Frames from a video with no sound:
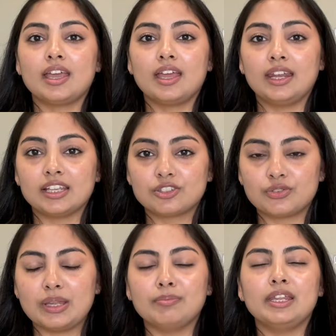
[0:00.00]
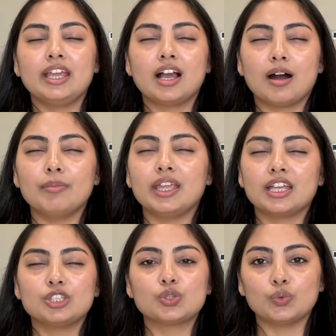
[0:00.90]
an extremely calming
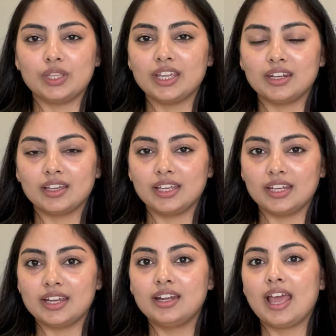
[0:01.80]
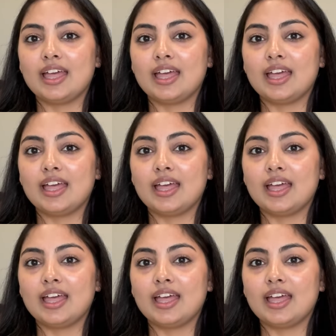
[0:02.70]
and soothing ingredient,